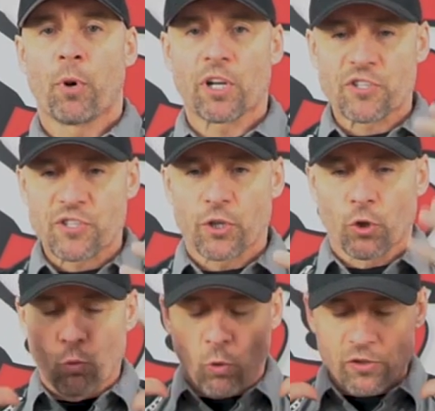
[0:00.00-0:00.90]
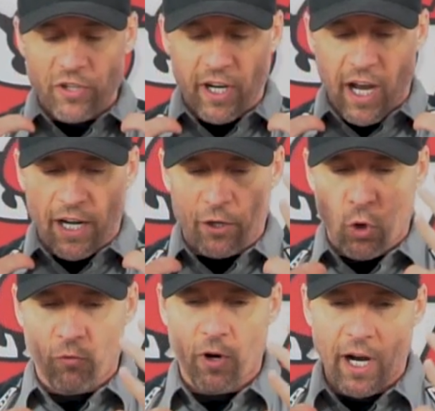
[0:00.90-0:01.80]
but it still, once I got it
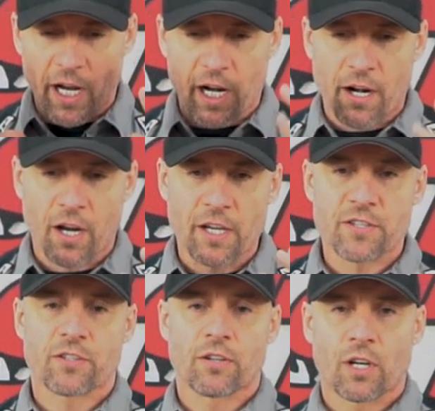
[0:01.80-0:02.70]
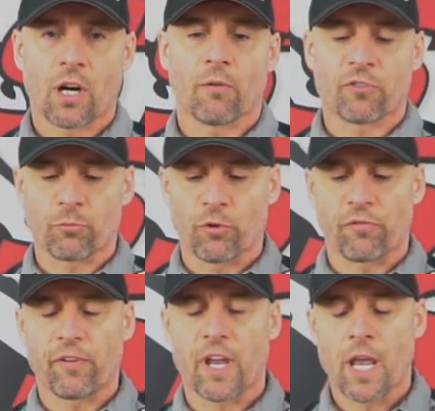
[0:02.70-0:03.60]
over, I got a nice, comfortable
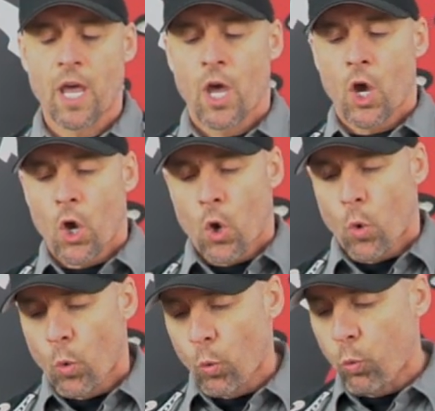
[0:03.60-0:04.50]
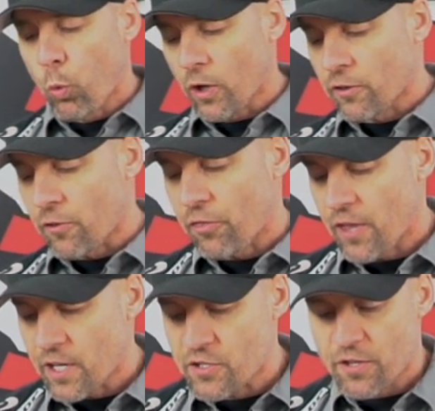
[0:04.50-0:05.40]
fit. One of the
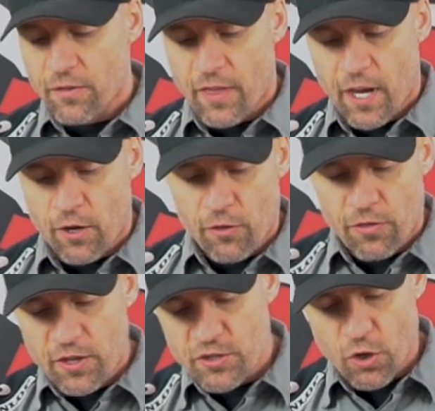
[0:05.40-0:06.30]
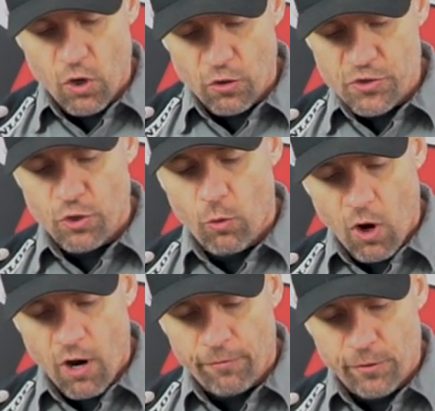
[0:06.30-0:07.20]
things that this also
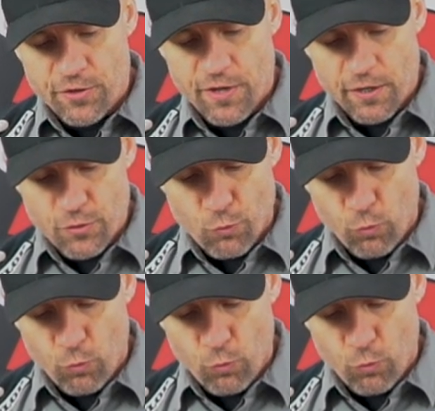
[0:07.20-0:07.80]
offers that is